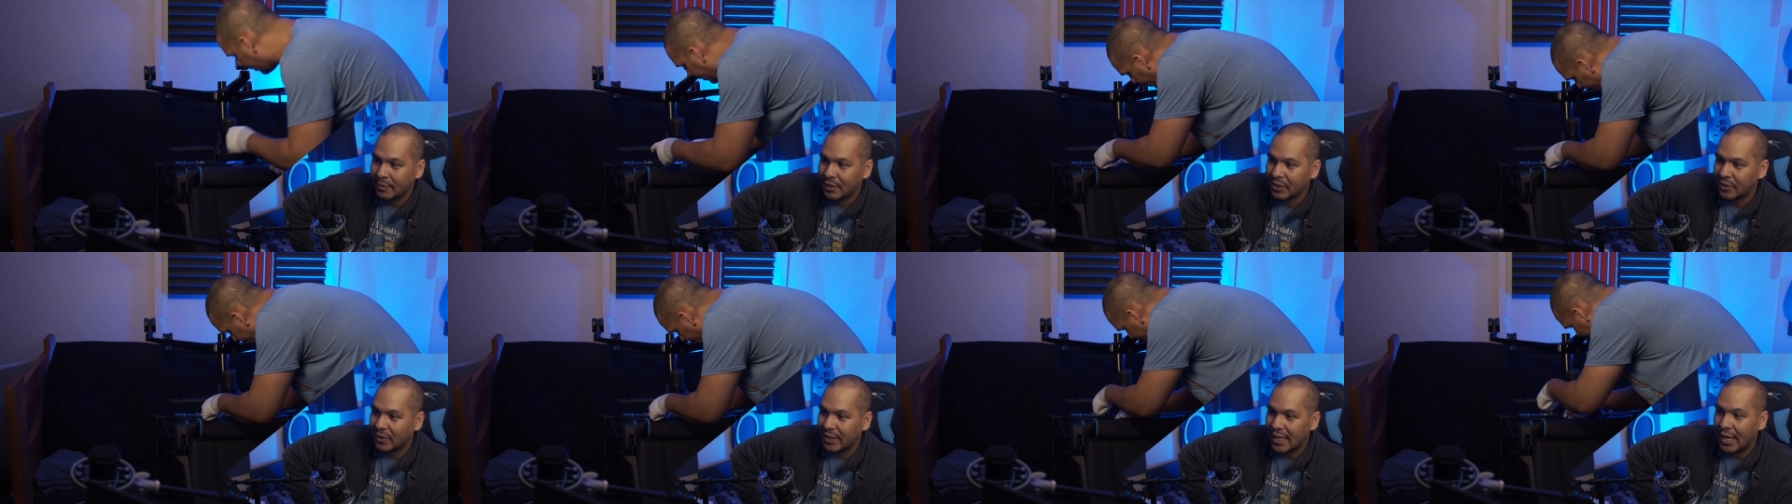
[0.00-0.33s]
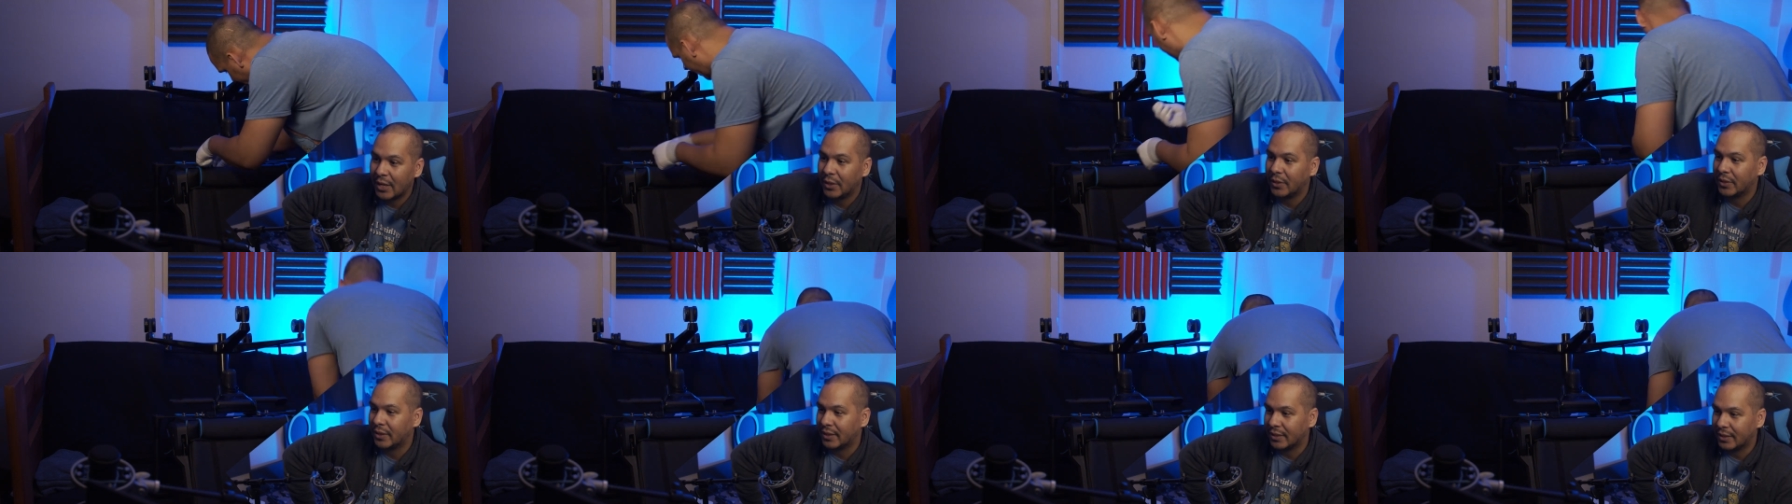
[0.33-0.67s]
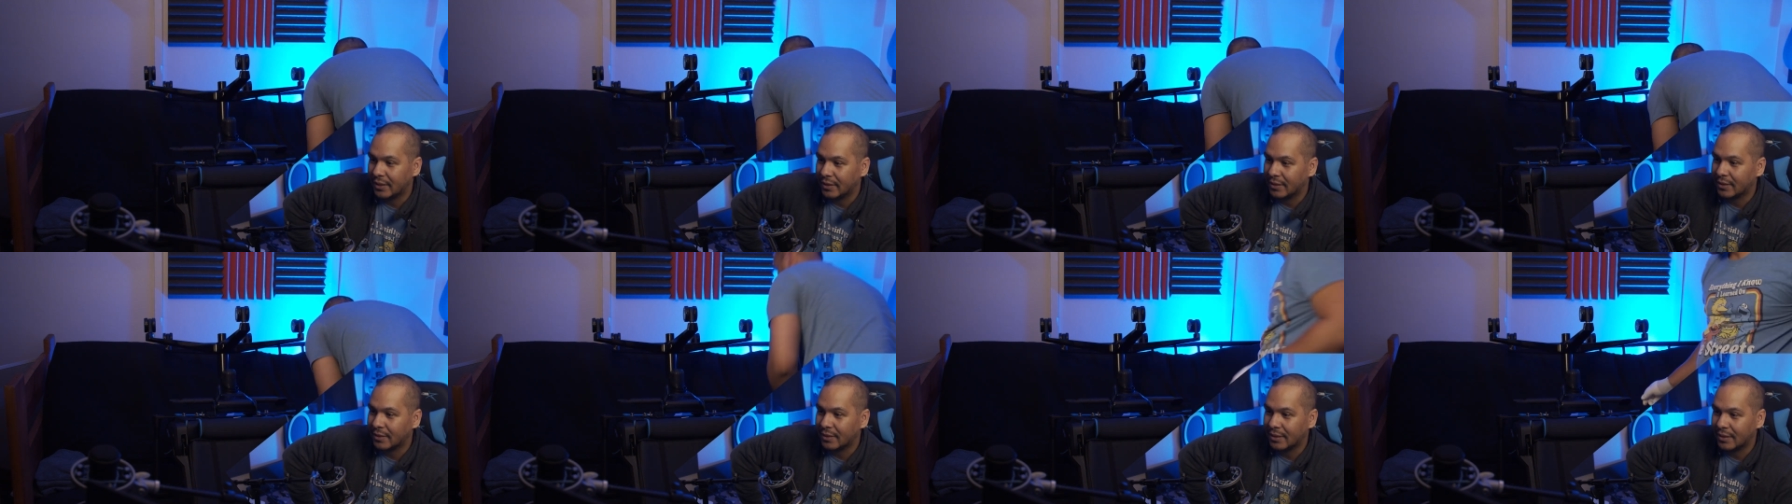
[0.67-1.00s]
So now look at
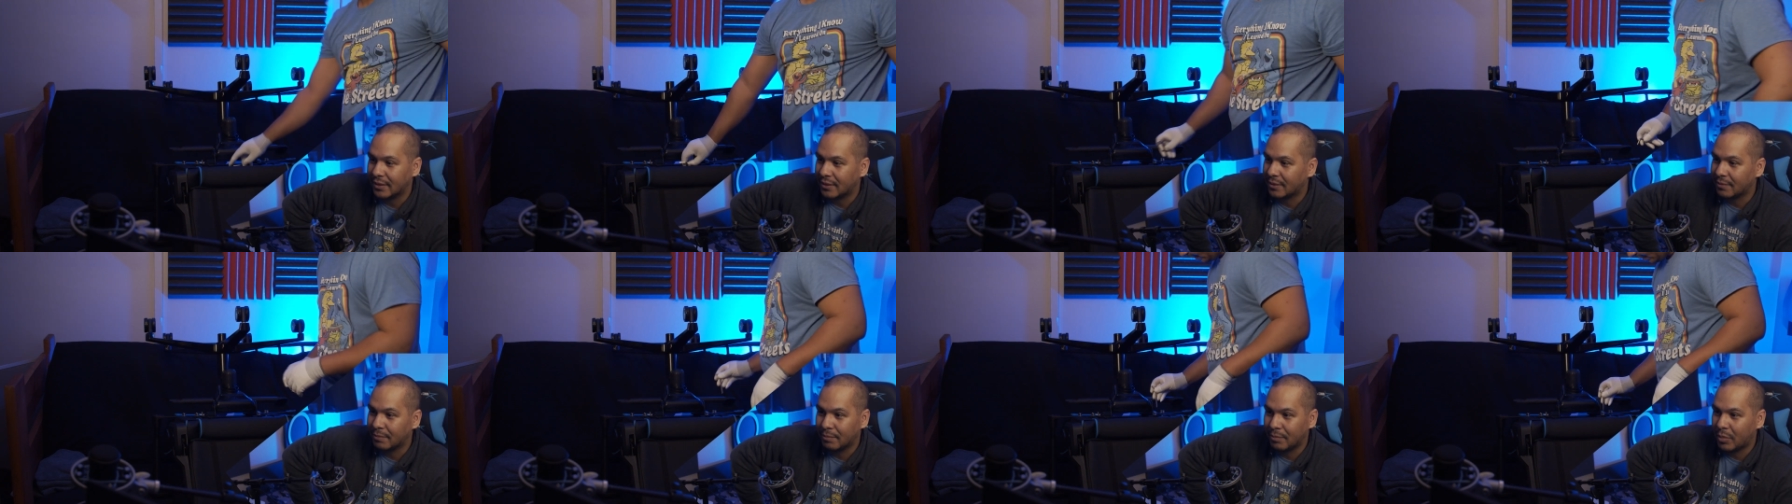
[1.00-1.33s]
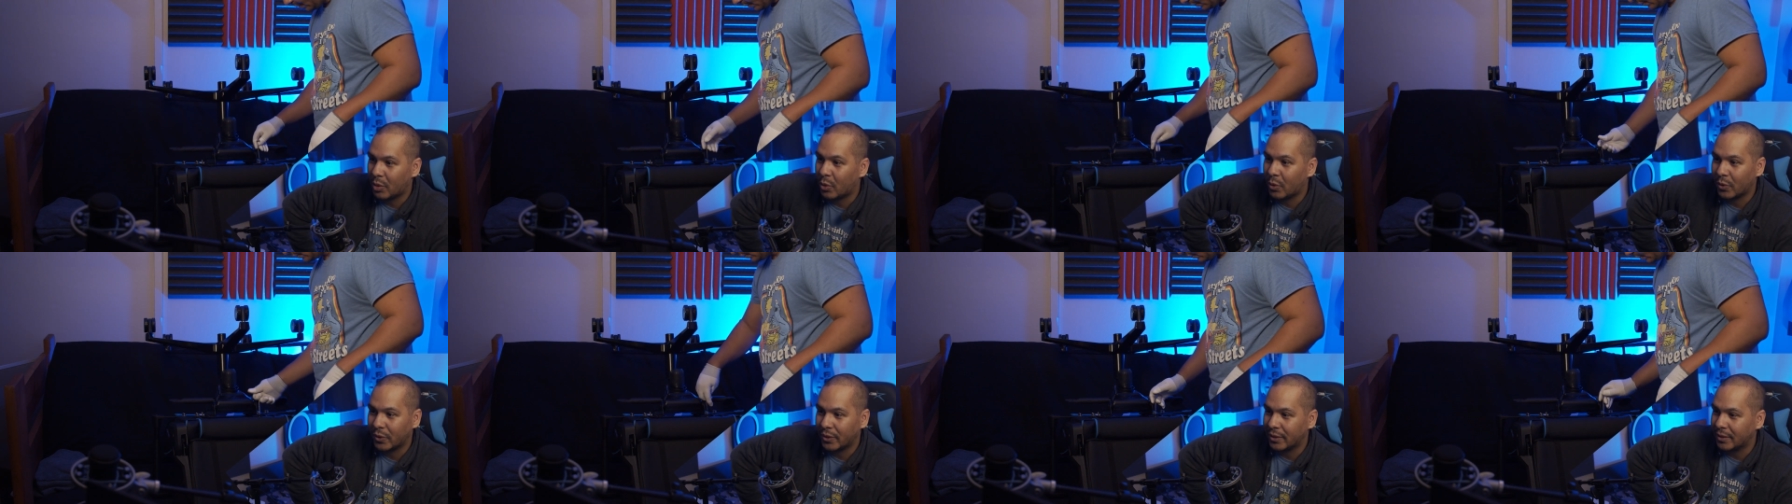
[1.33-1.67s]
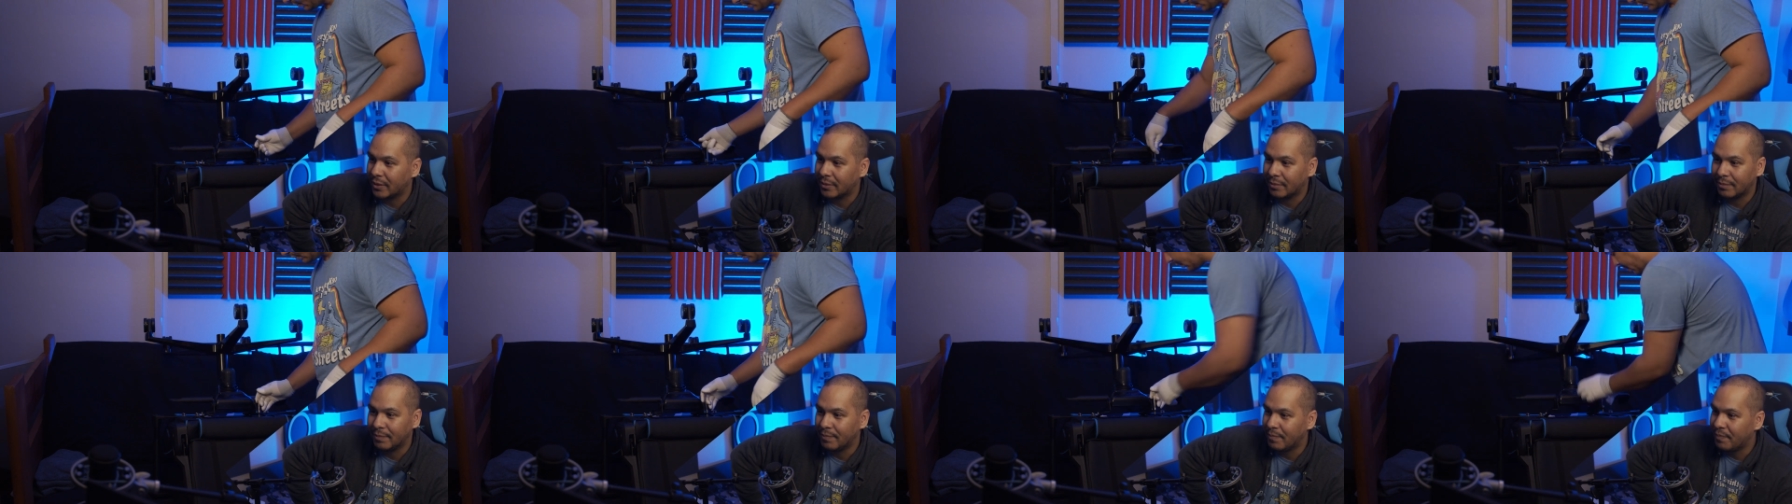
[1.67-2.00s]
this
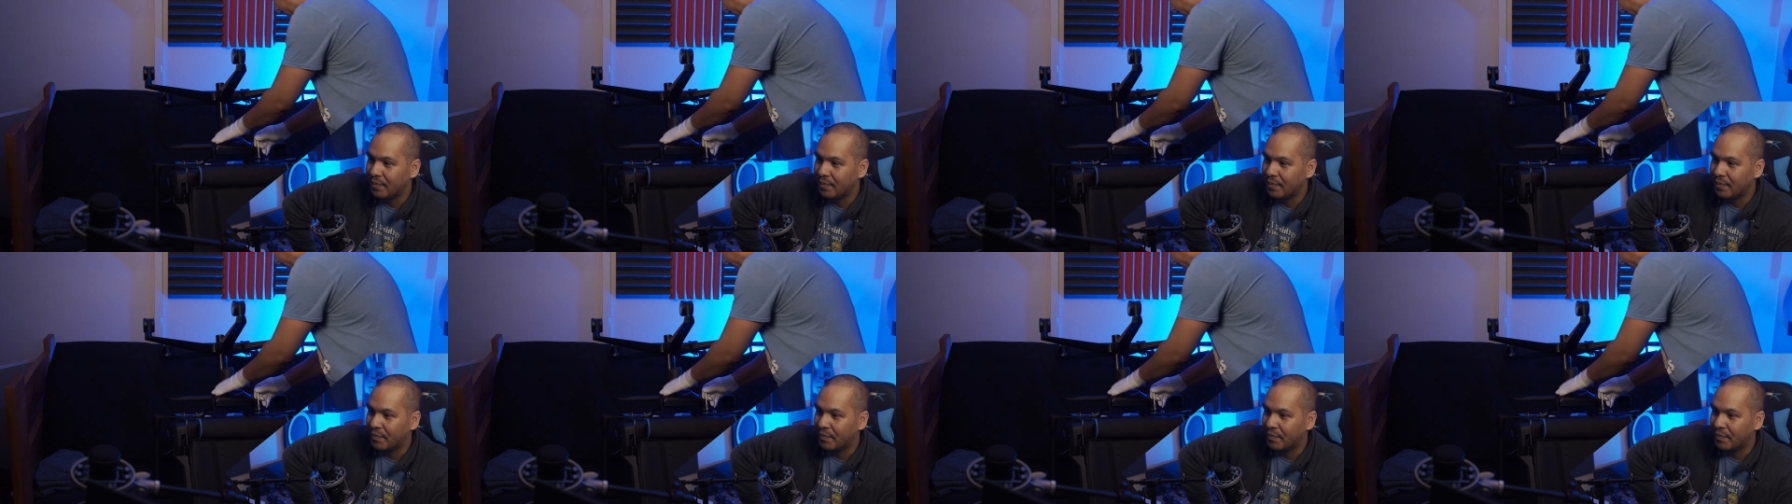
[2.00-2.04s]
poor